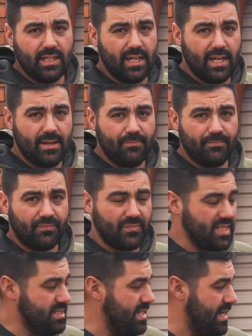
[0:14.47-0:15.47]

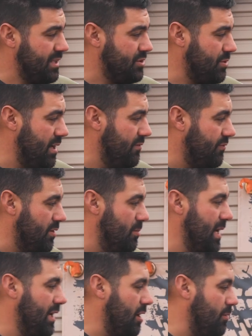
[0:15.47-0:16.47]
Soundextreme from
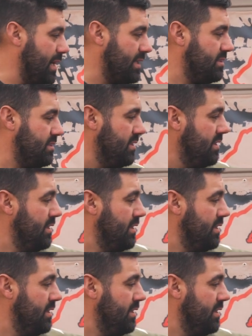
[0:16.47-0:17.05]
ECOX